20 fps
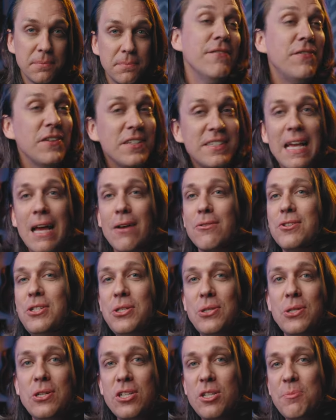If it sounds
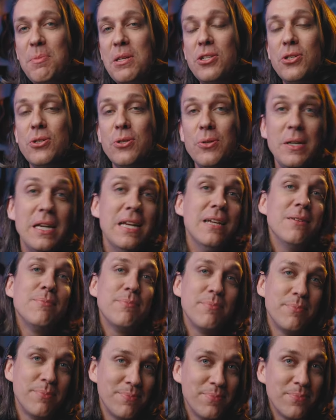too good to be true, it
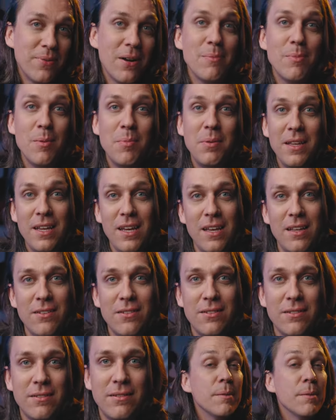probably is.